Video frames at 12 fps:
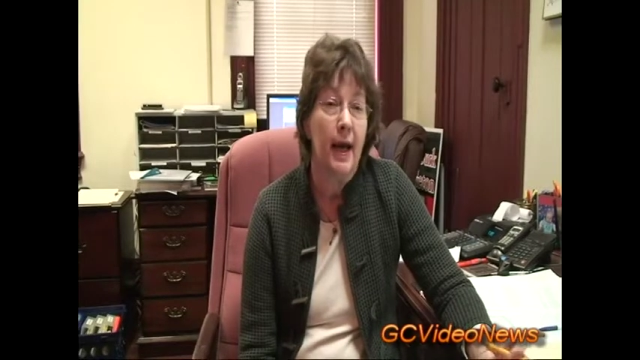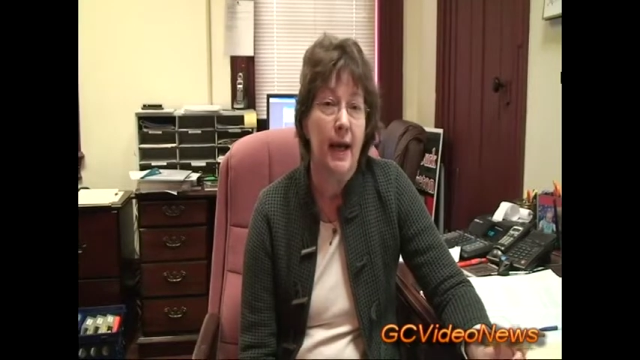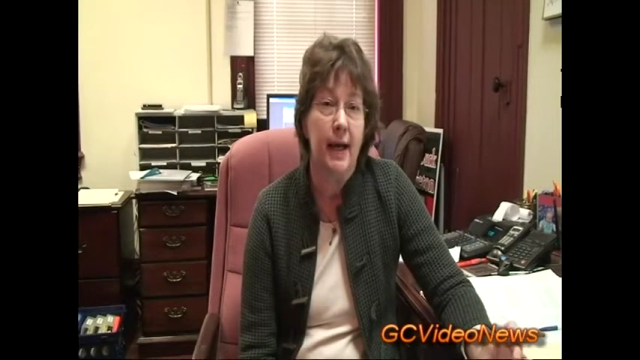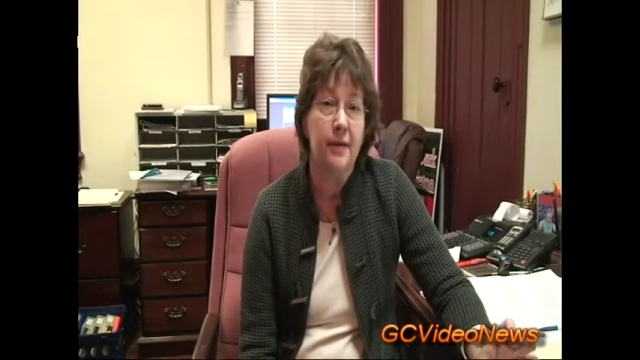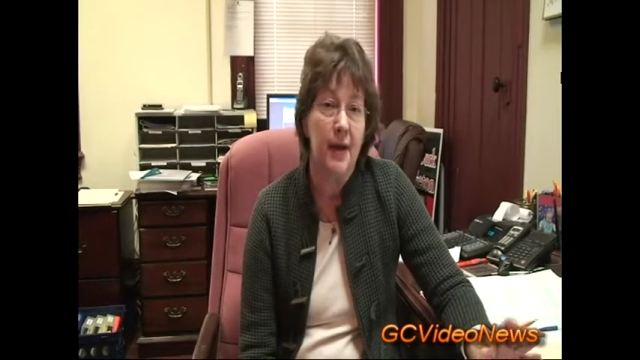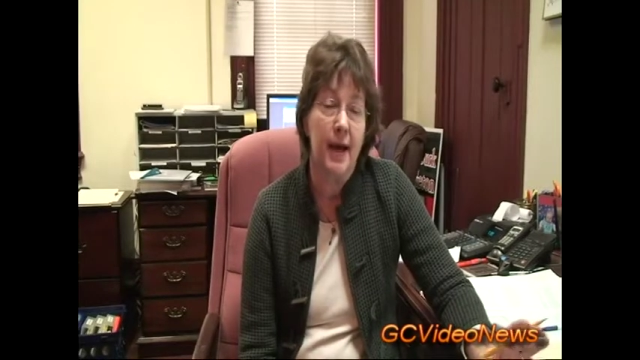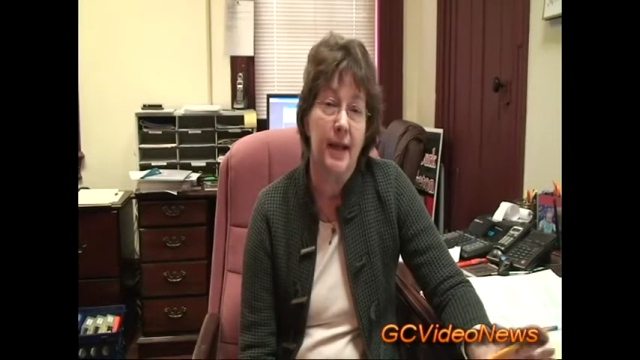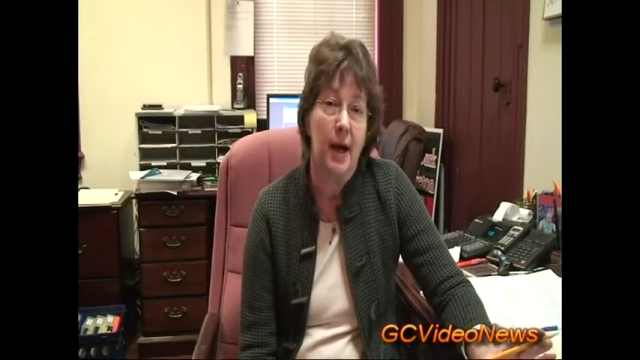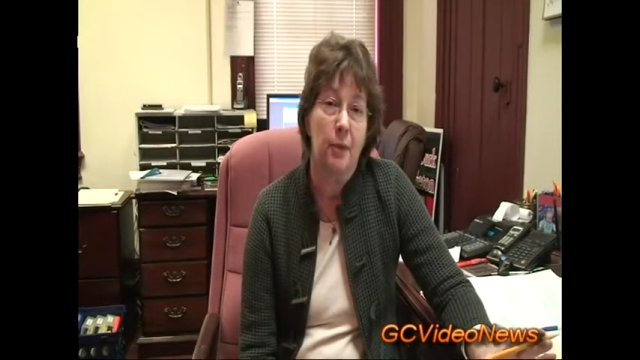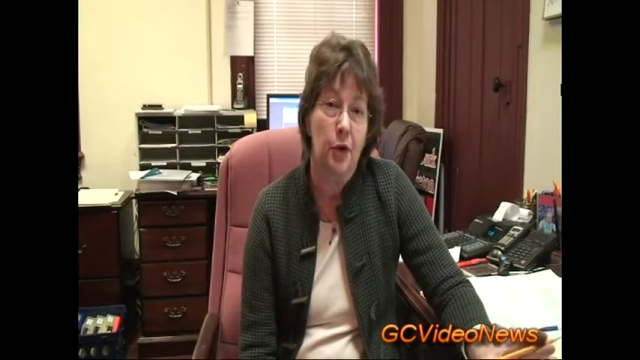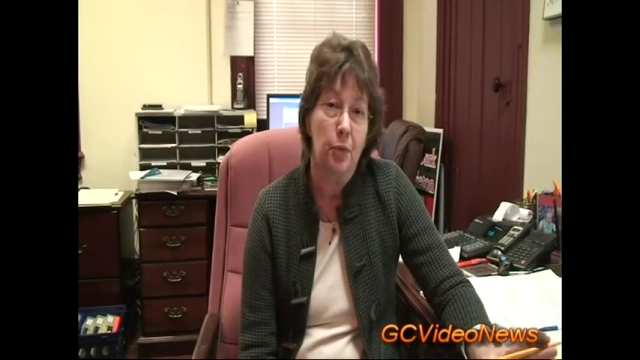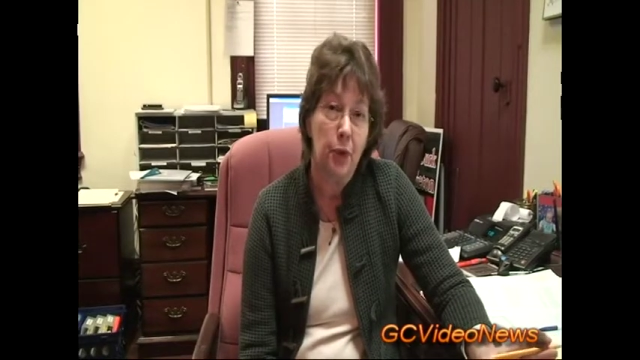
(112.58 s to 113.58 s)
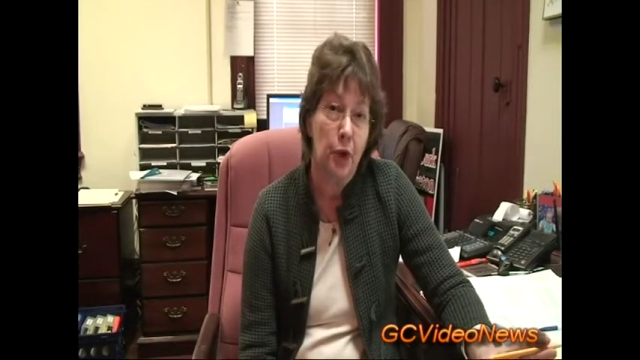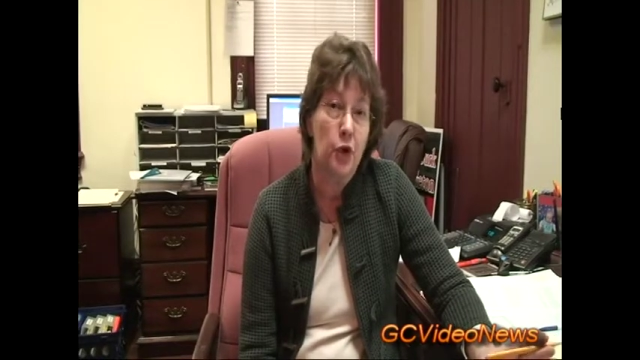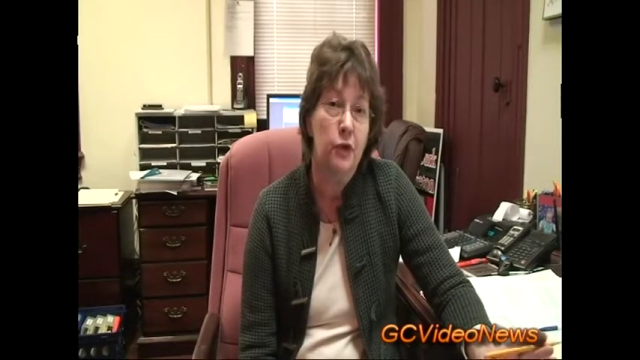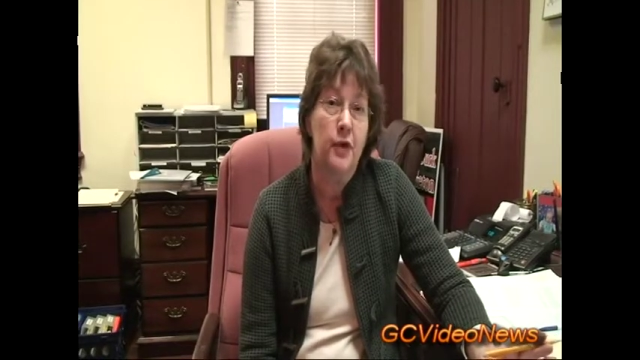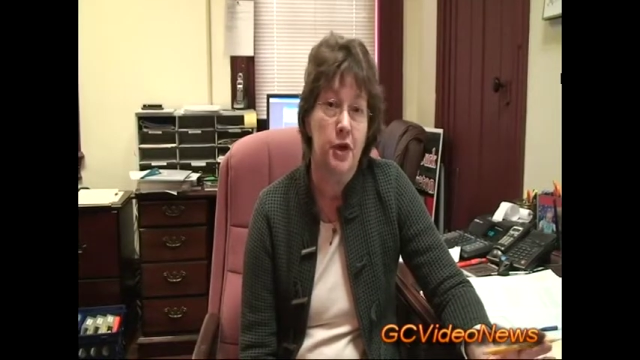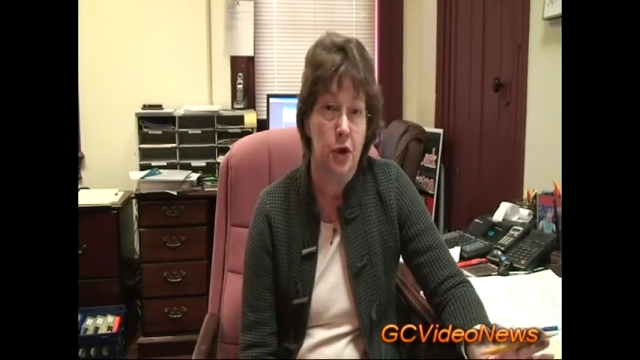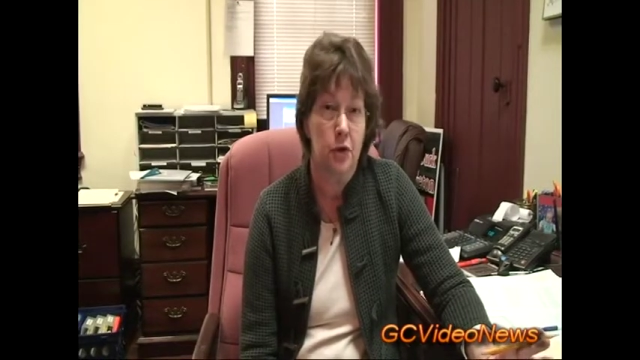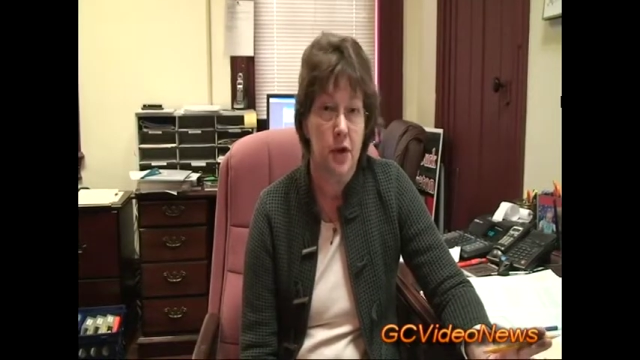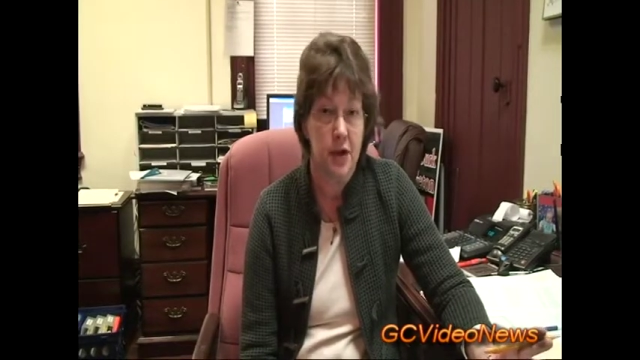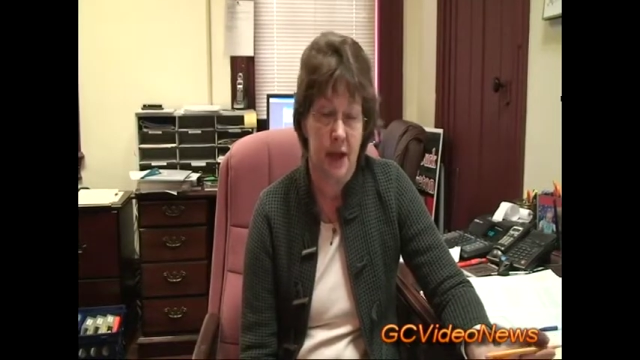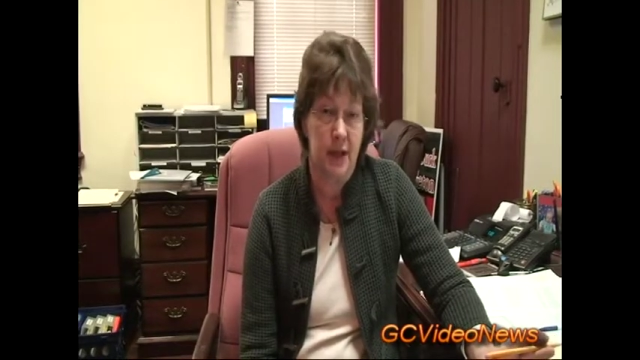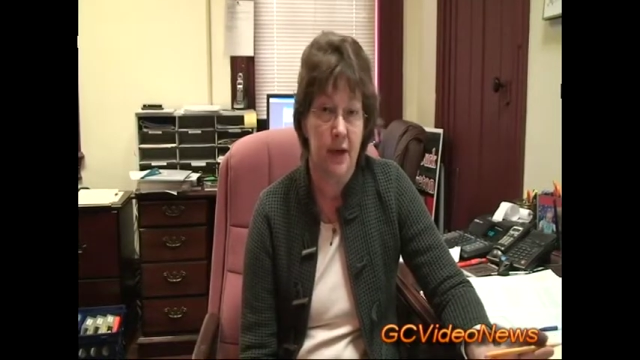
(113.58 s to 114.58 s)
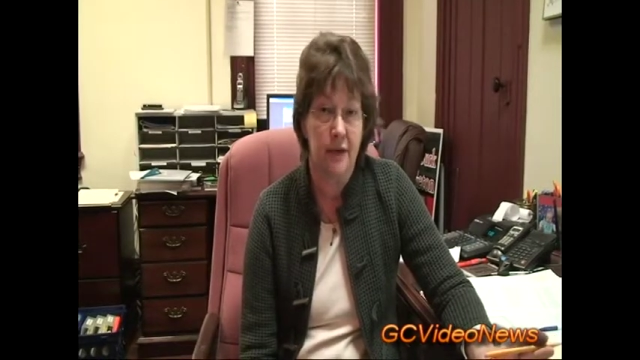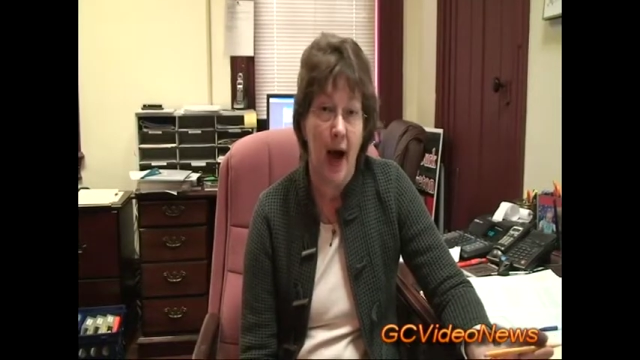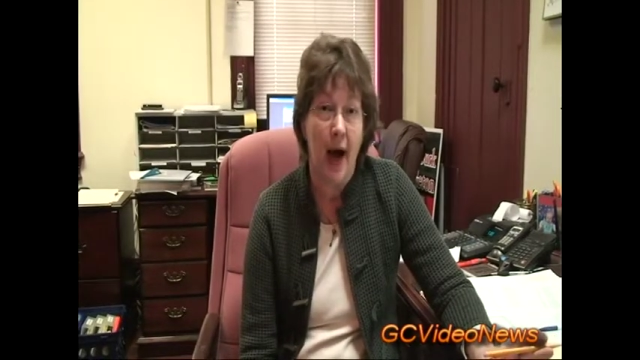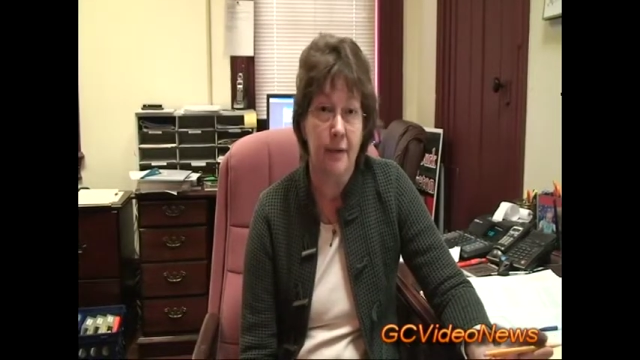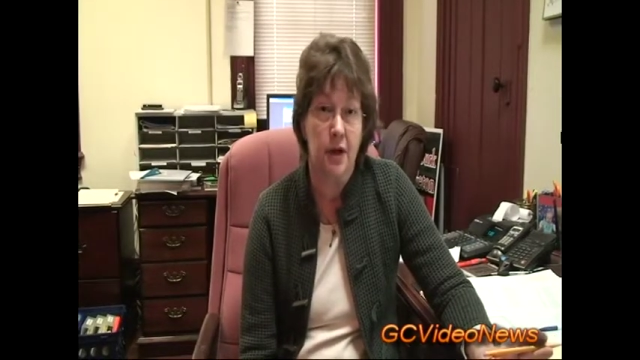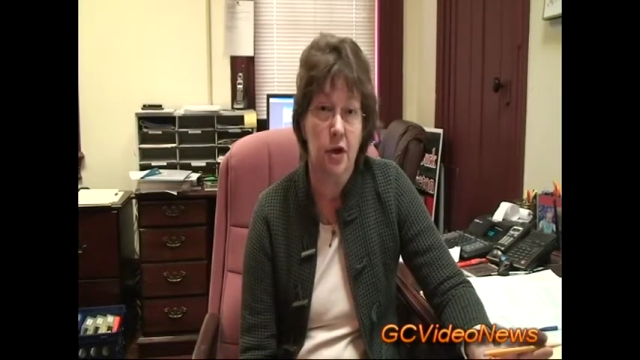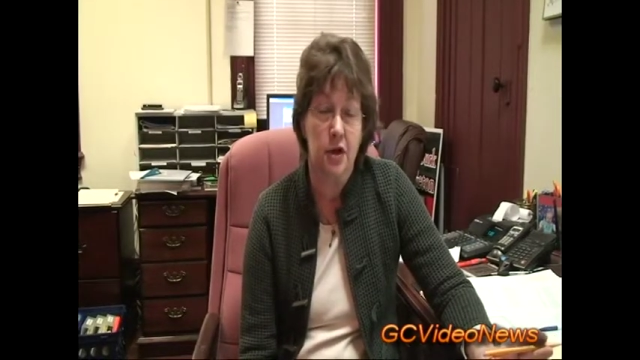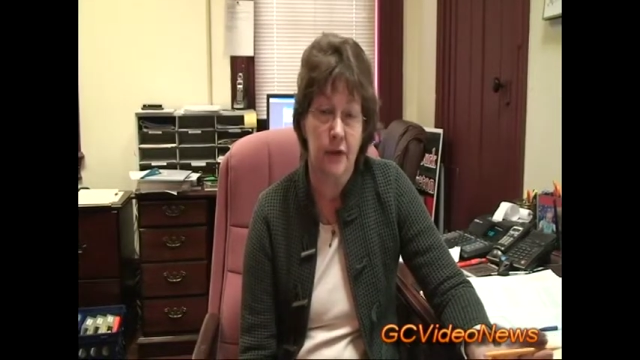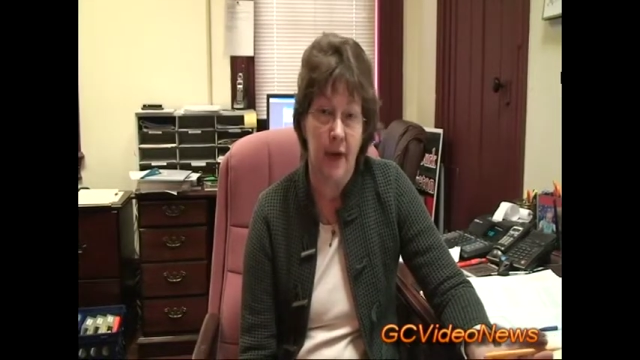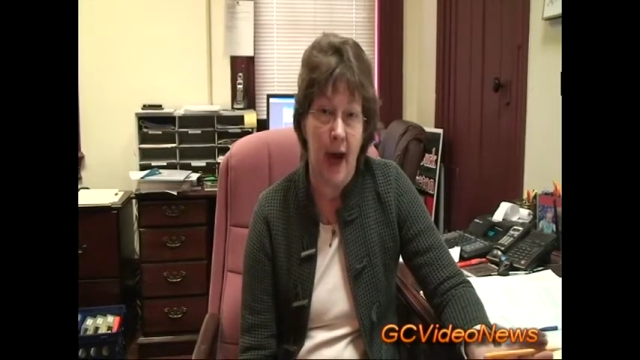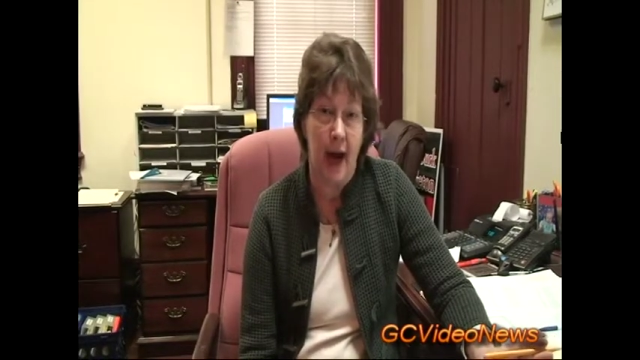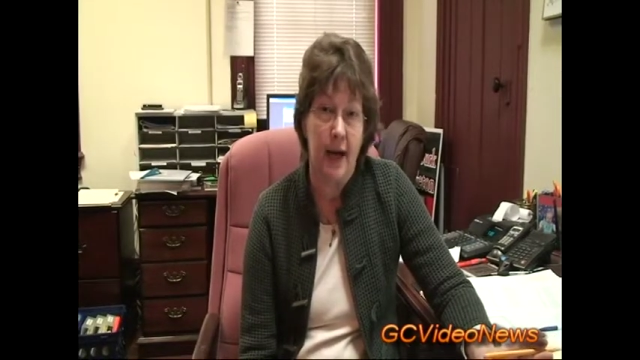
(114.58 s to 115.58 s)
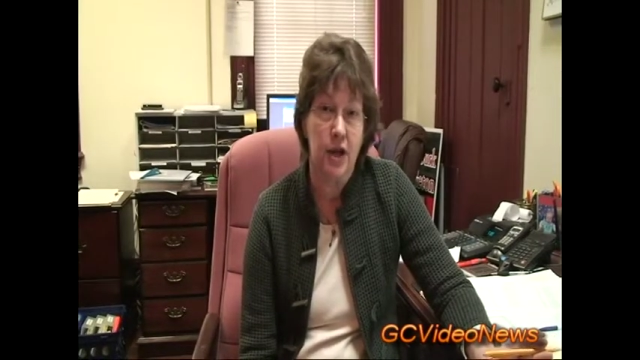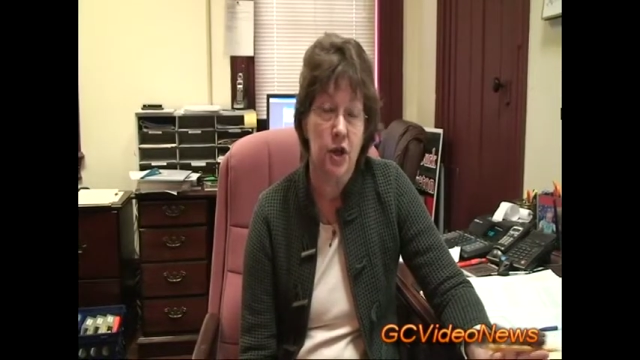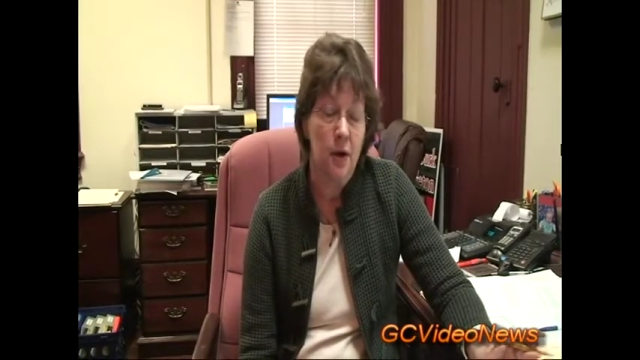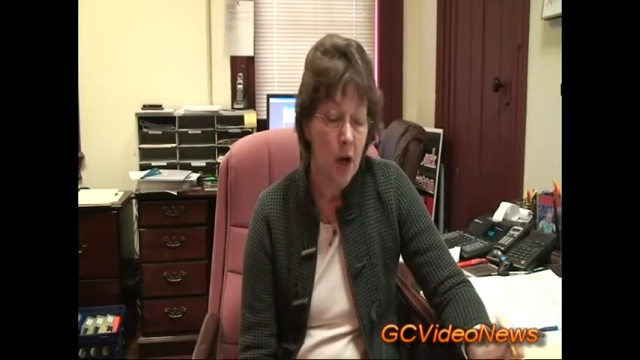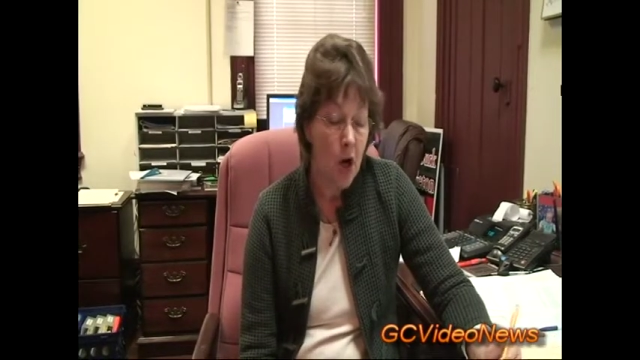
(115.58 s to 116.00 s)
anything that would prove that you are 65 years of age.